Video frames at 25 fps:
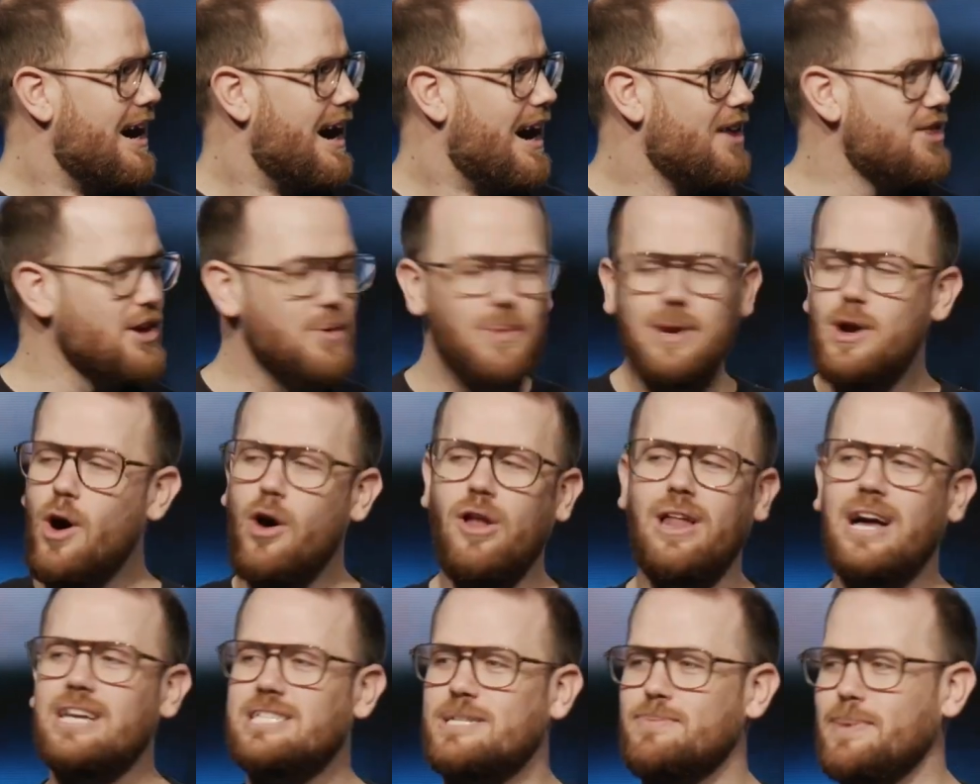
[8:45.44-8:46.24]
I think we
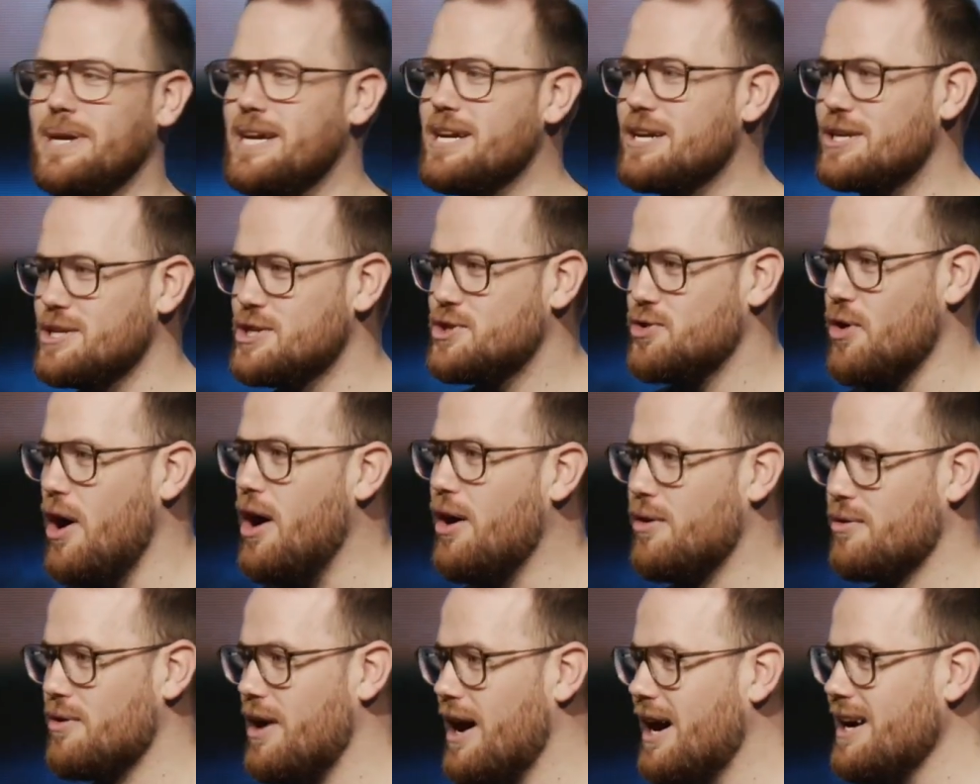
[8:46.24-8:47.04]
all like to be in
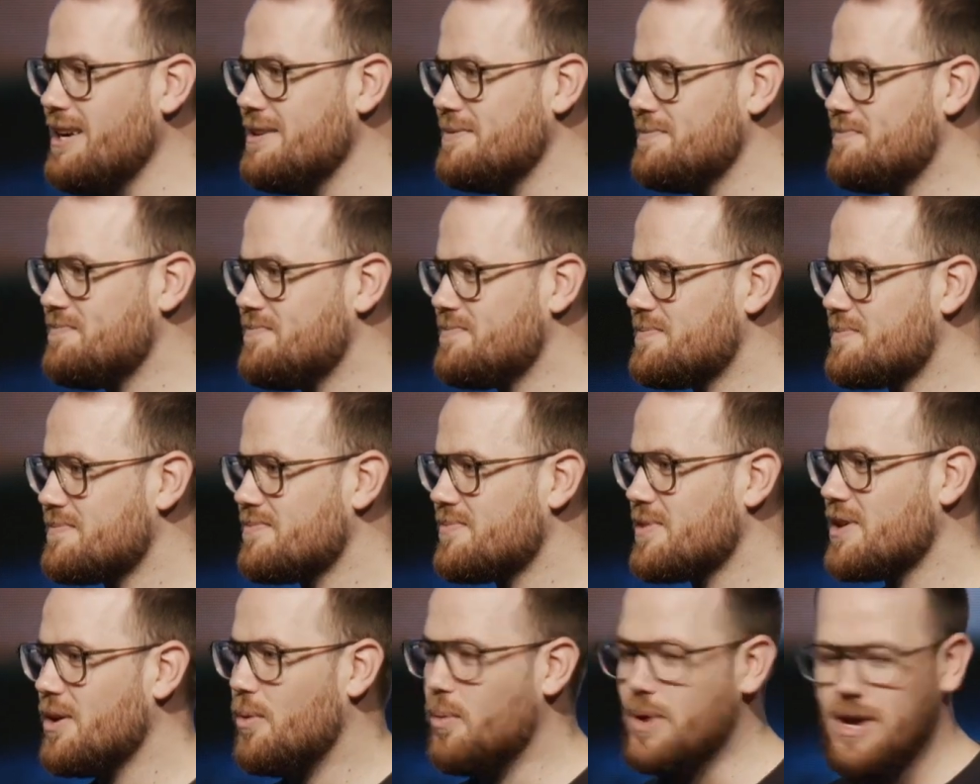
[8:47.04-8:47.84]
control, right?
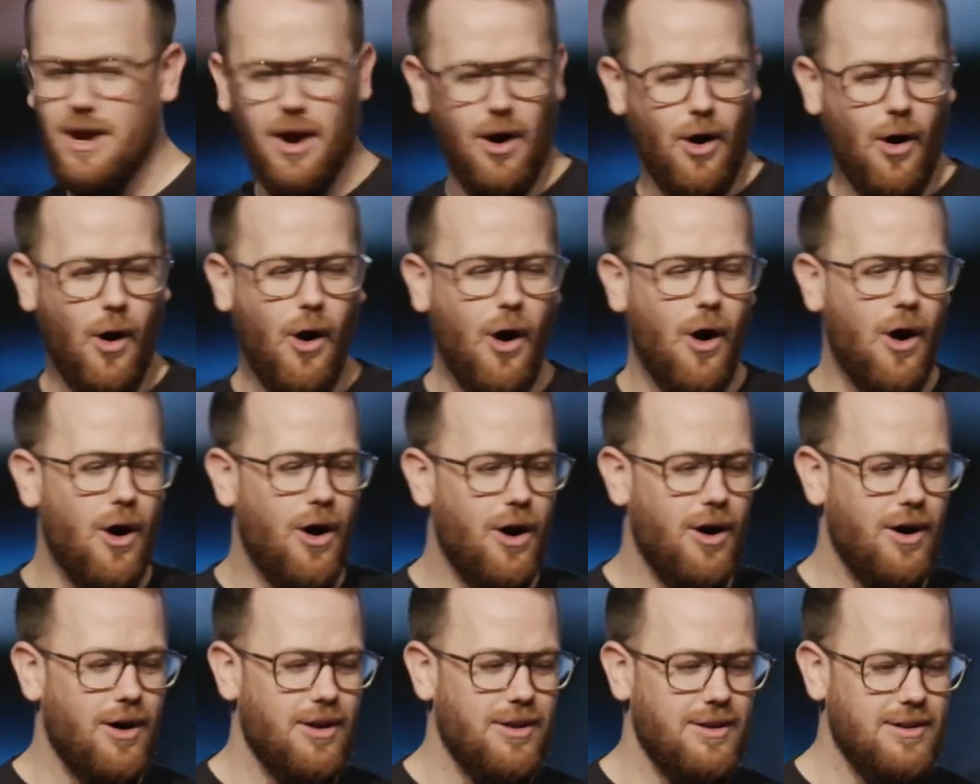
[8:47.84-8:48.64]
We are
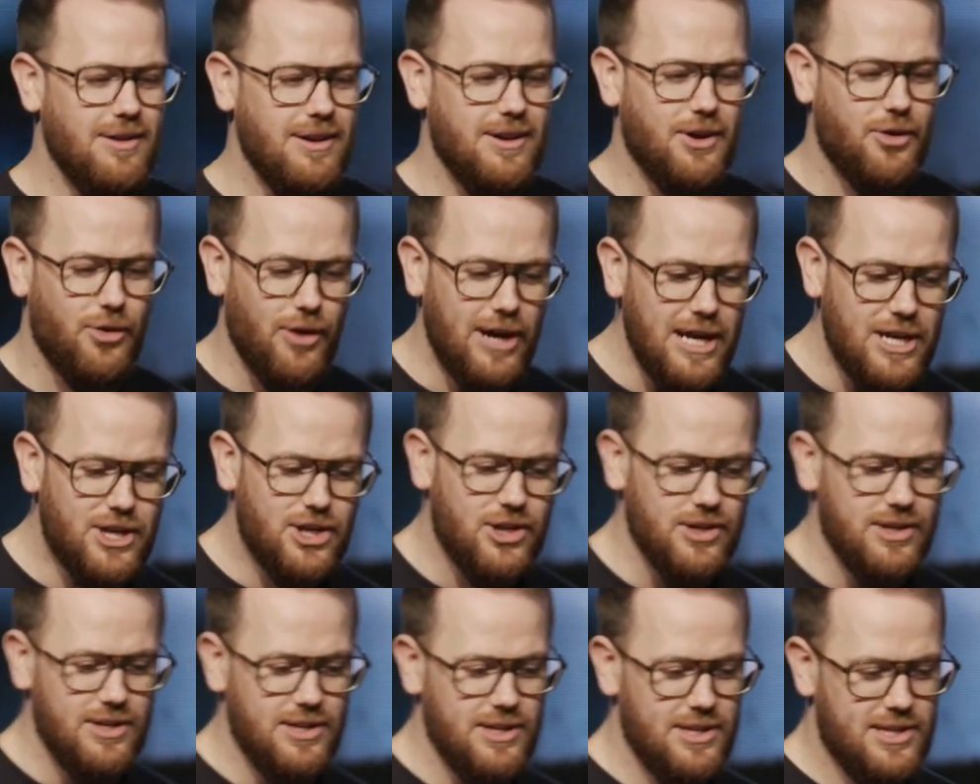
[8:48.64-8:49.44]
all
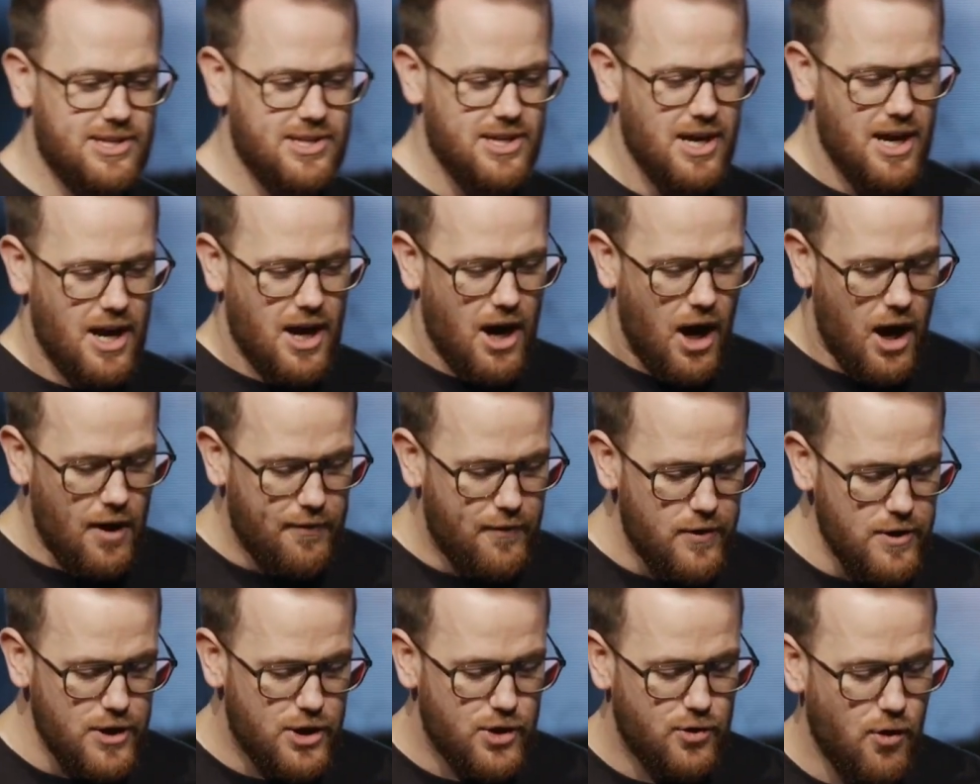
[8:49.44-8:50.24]
creatures
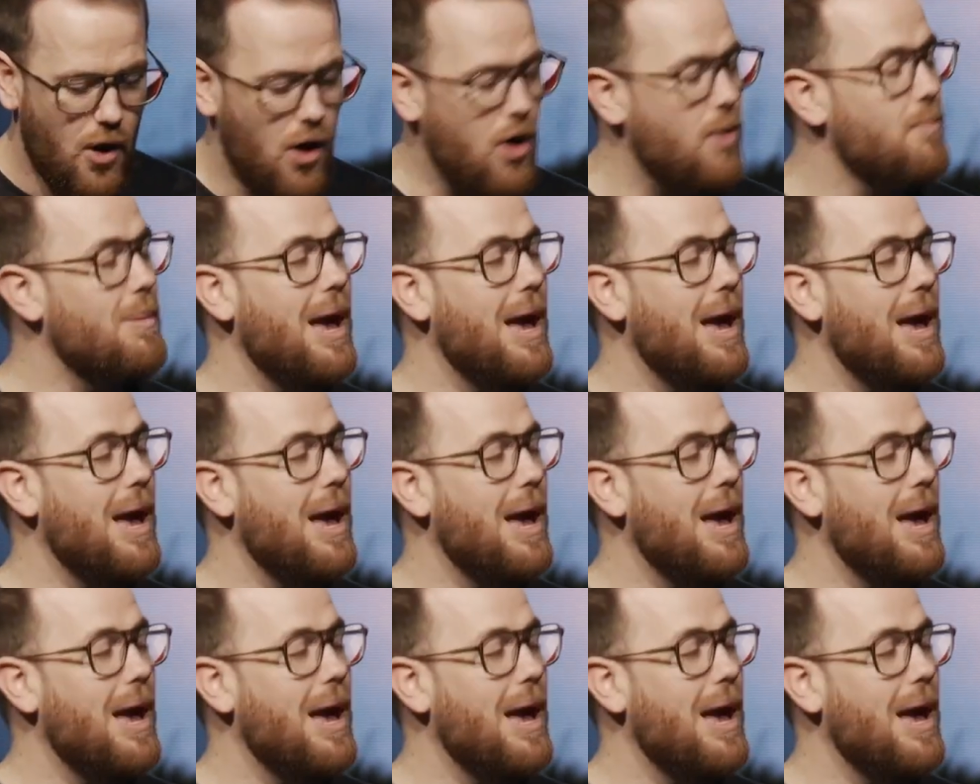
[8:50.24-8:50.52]
of control.